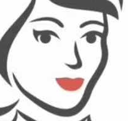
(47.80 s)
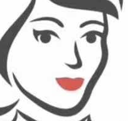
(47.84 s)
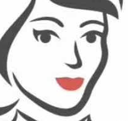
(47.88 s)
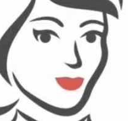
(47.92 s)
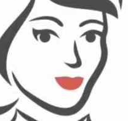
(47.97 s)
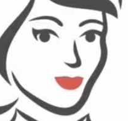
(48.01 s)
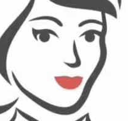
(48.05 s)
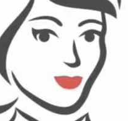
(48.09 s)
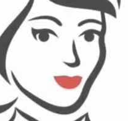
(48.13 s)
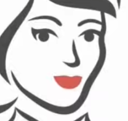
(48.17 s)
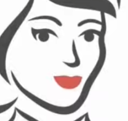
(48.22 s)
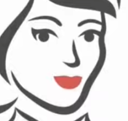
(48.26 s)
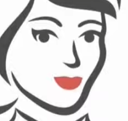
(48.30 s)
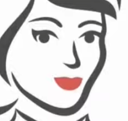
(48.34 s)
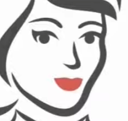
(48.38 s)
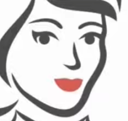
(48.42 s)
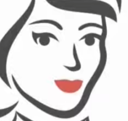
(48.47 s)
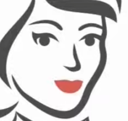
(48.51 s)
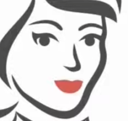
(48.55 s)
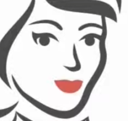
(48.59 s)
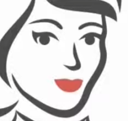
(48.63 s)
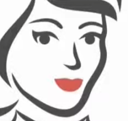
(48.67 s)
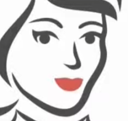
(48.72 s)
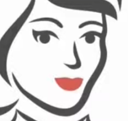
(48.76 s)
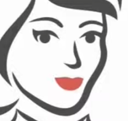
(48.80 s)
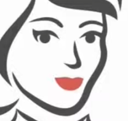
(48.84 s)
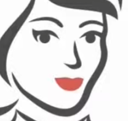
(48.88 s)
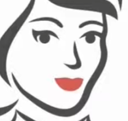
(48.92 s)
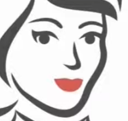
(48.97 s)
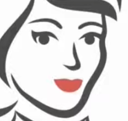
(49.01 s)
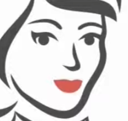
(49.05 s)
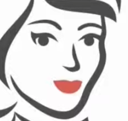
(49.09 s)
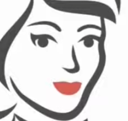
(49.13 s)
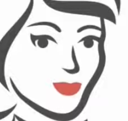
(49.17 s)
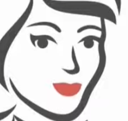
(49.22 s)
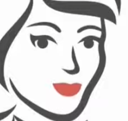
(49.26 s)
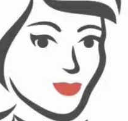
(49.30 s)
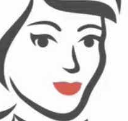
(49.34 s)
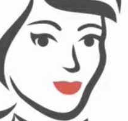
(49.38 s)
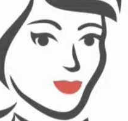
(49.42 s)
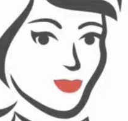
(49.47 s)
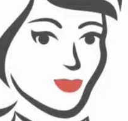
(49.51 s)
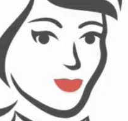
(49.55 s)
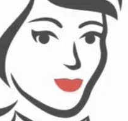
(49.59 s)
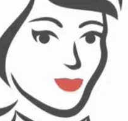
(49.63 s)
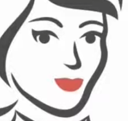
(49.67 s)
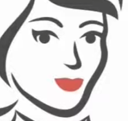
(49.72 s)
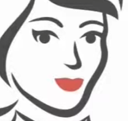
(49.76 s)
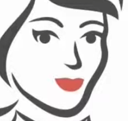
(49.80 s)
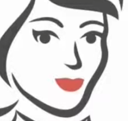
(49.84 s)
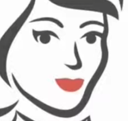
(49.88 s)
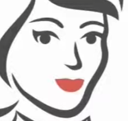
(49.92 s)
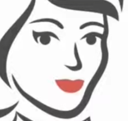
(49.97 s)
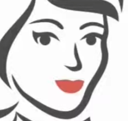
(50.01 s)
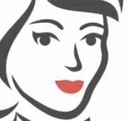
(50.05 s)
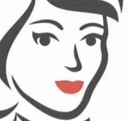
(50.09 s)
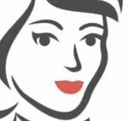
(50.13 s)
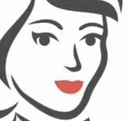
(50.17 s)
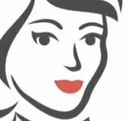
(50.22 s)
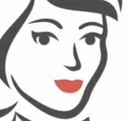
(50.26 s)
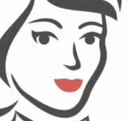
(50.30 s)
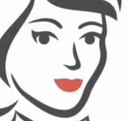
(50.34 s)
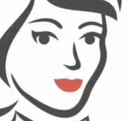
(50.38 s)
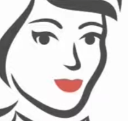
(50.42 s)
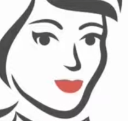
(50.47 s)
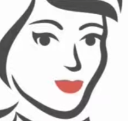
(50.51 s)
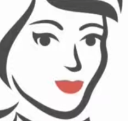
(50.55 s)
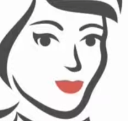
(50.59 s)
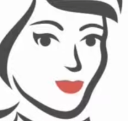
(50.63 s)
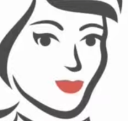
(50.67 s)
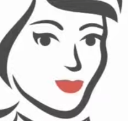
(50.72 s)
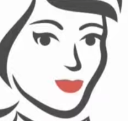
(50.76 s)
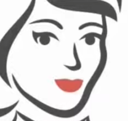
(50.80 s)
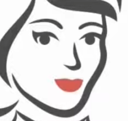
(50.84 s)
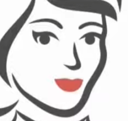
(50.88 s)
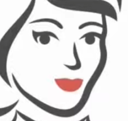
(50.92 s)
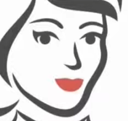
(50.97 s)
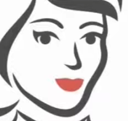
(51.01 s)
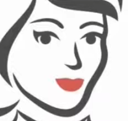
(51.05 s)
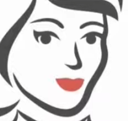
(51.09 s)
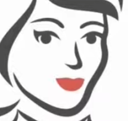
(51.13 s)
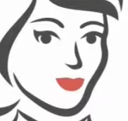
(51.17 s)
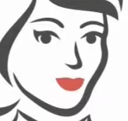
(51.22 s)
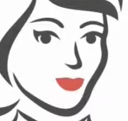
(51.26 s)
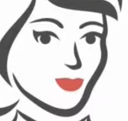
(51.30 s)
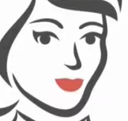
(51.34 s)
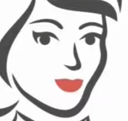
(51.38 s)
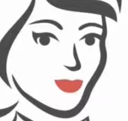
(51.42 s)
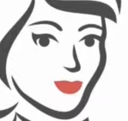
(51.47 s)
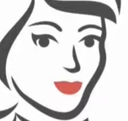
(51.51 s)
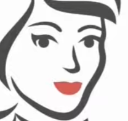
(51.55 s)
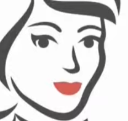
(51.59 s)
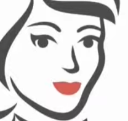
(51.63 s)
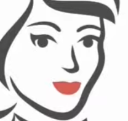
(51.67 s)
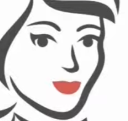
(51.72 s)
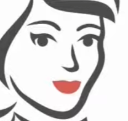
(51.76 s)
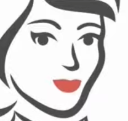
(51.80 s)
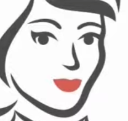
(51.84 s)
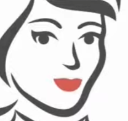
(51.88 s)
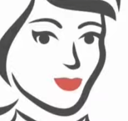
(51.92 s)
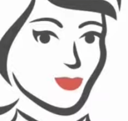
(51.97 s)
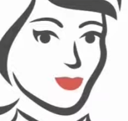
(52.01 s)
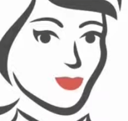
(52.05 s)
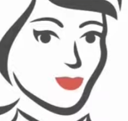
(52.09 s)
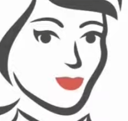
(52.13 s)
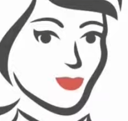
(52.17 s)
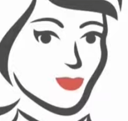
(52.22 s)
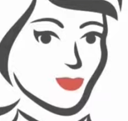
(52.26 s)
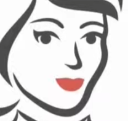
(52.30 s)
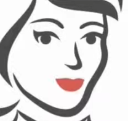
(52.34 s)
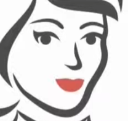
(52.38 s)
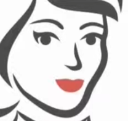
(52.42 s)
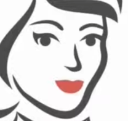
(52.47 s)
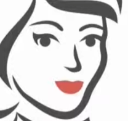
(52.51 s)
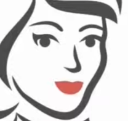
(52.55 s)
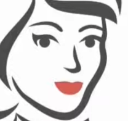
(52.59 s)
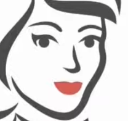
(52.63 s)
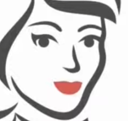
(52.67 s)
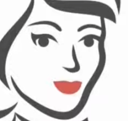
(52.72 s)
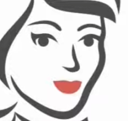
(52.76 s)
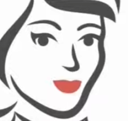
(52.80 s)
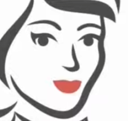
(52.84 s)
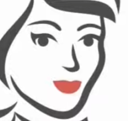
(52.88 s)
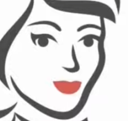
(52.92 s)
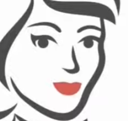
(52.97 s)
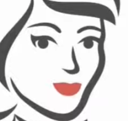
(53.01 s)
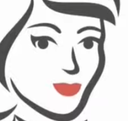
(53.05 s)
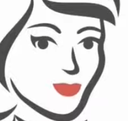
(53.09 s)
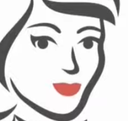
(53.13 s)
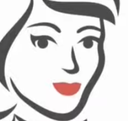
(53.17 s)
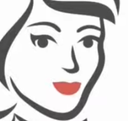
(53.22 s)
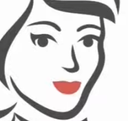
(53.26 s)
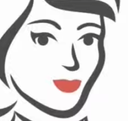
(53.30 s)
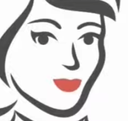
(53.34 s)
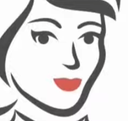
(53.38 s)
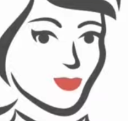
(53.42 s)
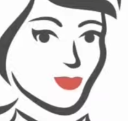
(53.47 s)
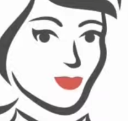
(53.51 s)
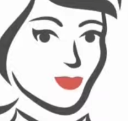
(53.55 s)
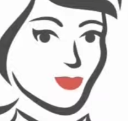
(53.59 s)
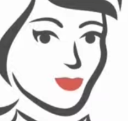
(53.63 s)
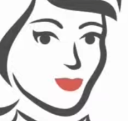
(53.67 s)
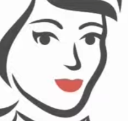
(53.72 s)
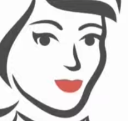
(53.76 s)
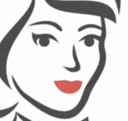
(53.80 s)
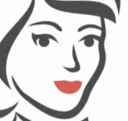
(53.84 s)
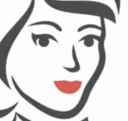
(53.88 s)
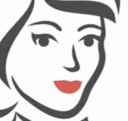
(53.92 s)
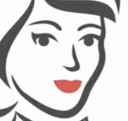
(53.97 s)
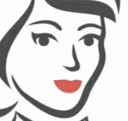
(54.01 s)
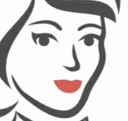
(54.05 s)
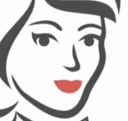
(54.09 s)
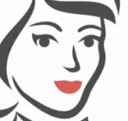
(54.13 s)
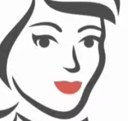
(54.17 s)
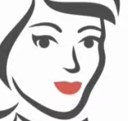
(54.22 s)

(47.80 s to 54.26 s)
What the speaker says: to stop. There's a link inside the description. Go back and listen to it, or else you're going to be lost